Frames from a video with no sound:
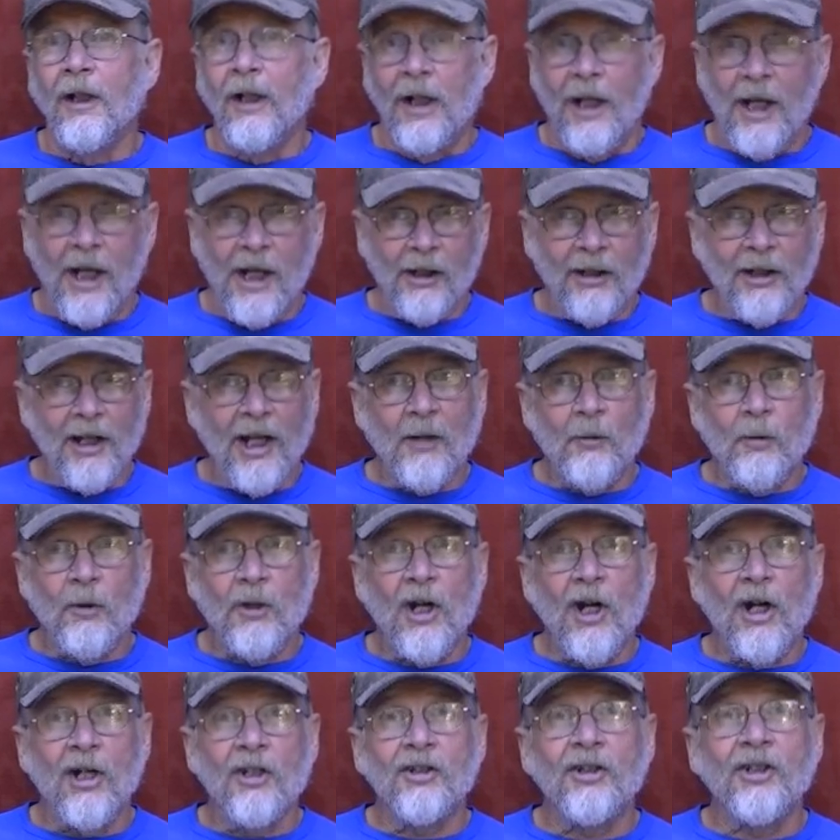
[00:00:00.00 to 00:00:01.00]
And like with
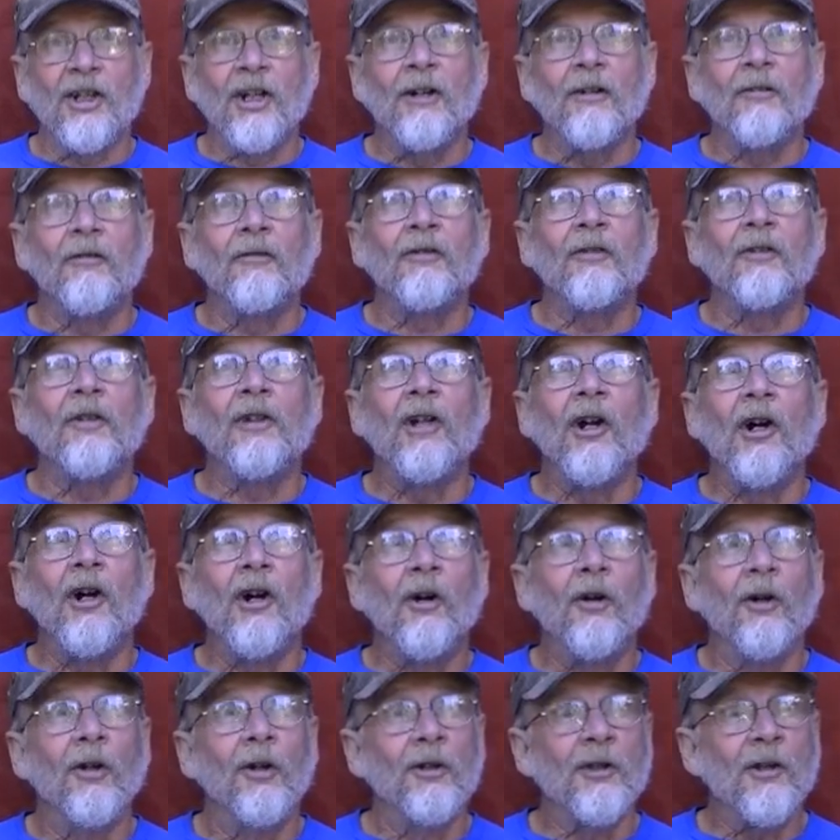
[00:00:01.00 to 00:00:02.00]
ourselves, you
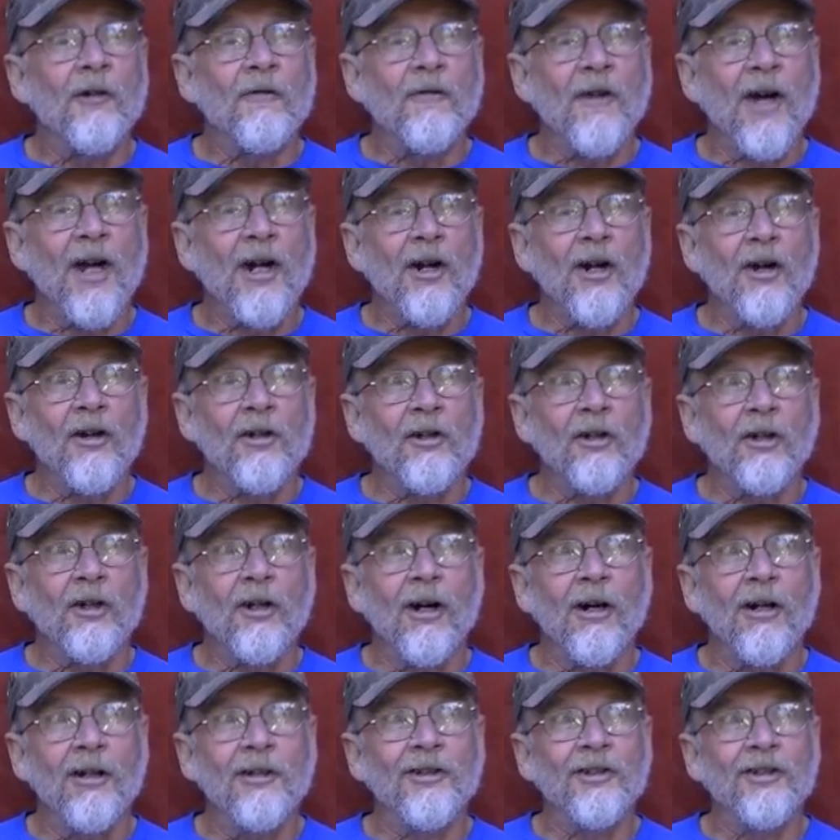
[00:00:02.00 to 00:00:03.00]
know, you've got all your
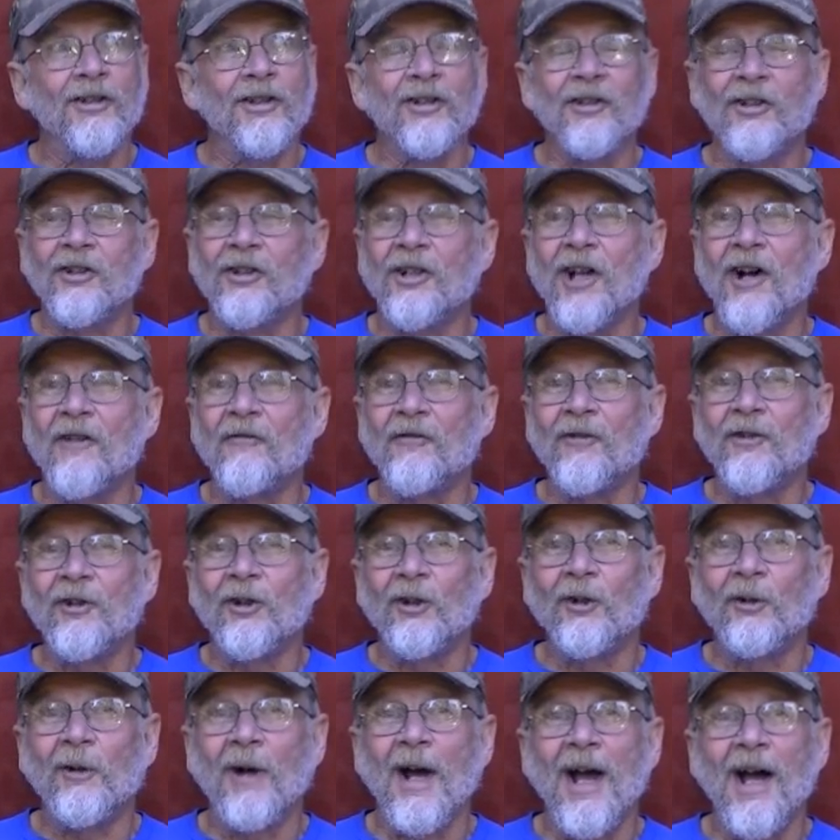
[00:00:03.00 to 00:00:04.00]
gardens and stuff in
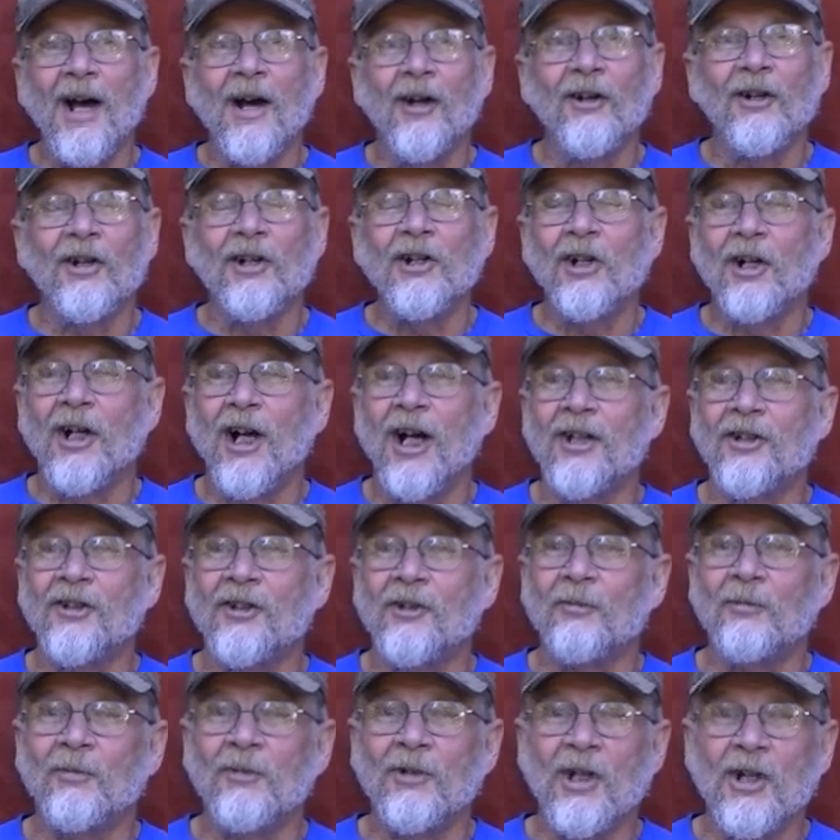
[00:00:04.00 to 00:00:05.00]
the ground and you got
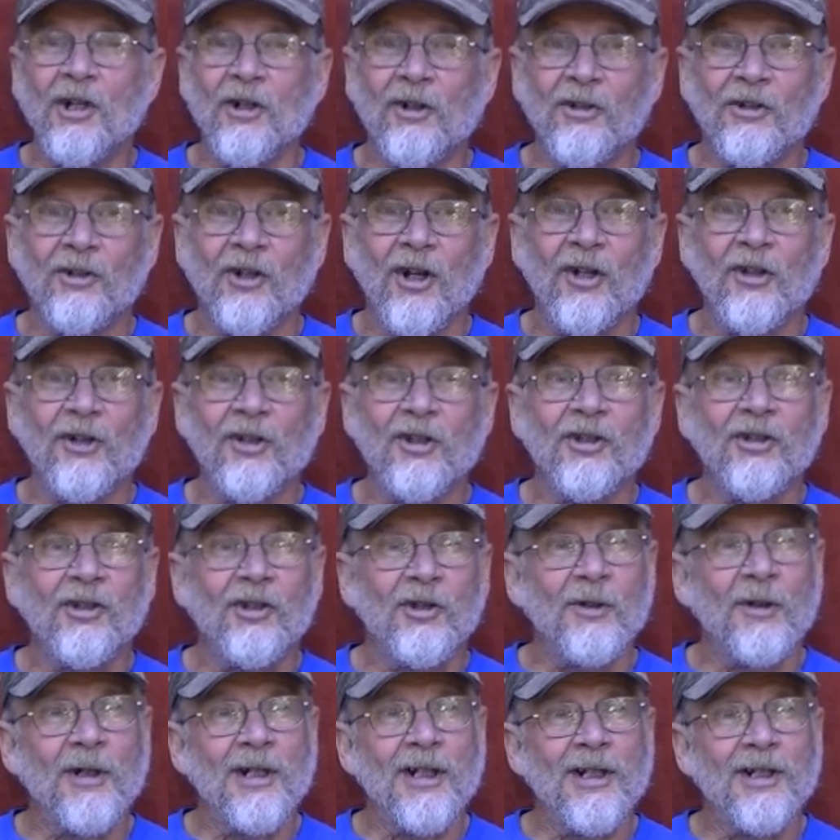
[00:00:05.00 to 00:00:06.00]
some years on these
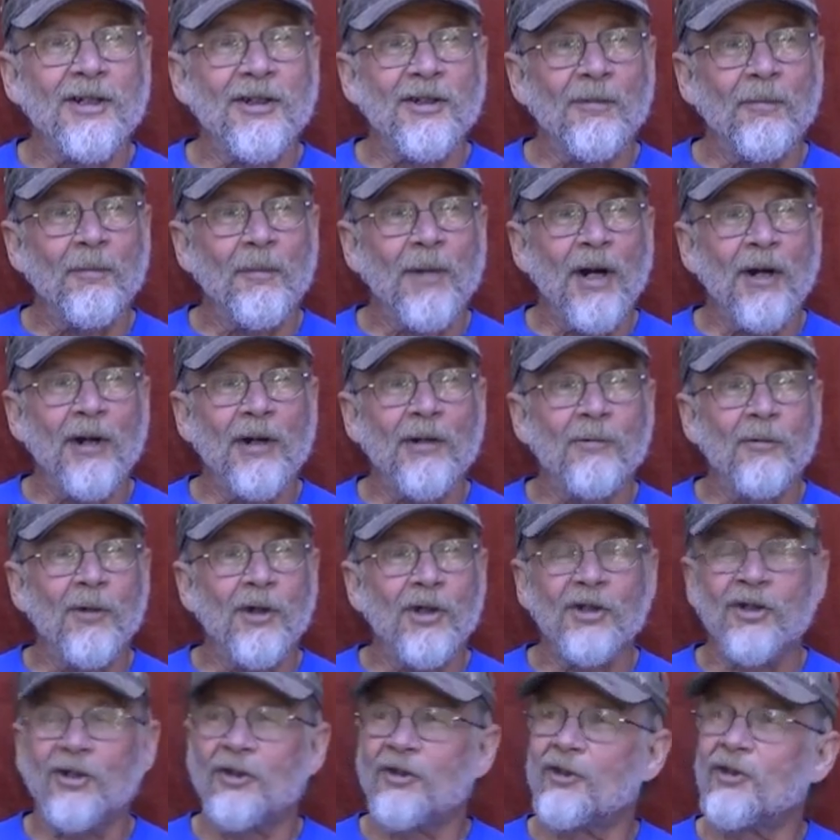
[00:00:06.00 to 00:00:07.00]
trees and berry
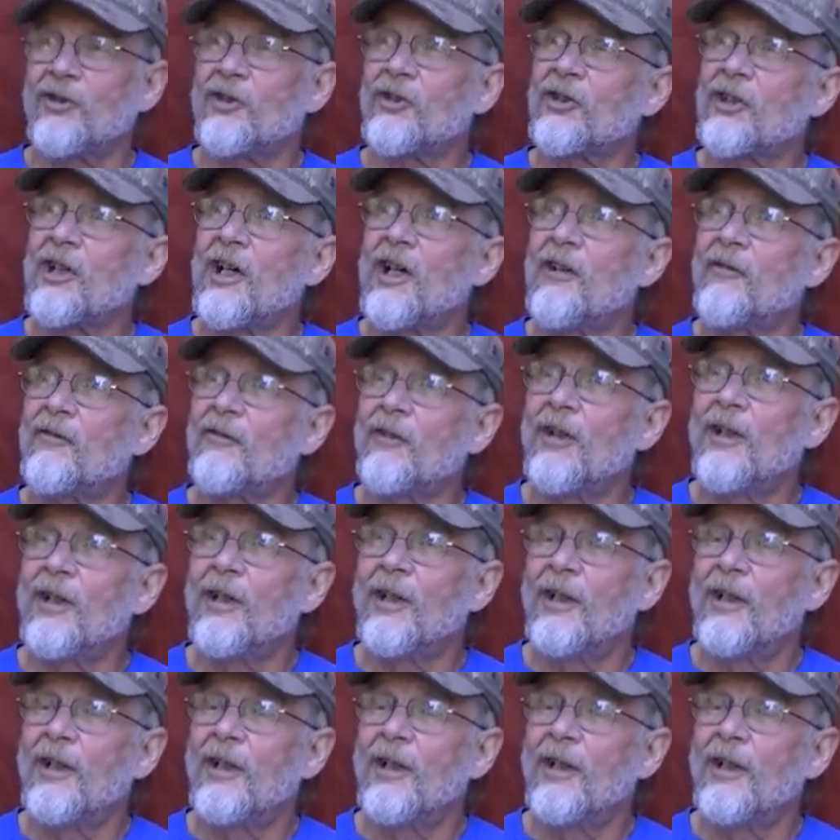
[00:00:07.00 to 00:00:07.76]
bushes and stuff.